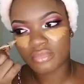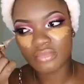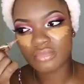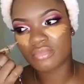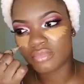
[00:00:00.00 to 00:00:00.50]

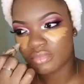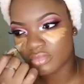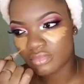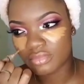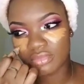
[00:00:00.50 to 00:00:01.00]
LA
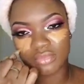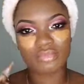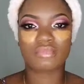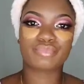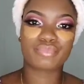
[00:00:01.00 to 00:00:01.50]
Colors
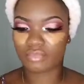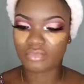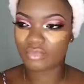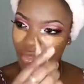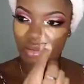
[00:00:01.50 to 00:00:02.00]
concealer
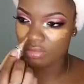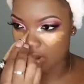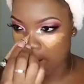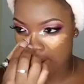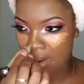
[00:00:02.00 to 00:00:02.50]
in the
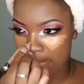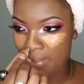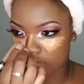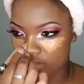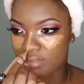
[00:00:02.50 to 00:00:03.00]
shade
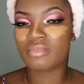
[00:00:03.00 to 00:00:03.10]
Fawn.